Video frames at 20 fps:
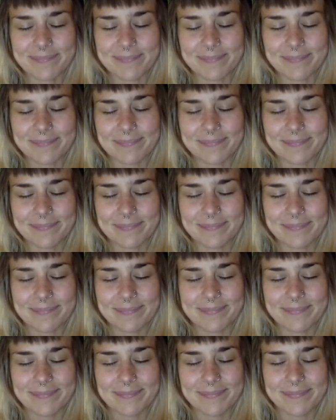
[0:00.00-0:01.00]

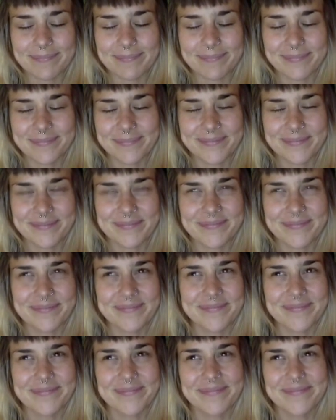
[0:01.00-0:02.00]

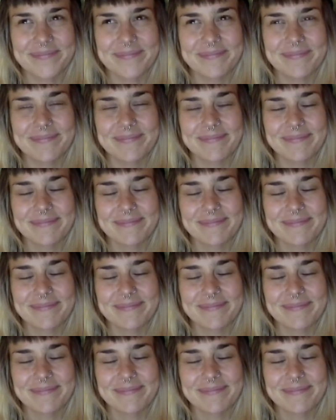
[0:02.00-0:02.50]
[no speech]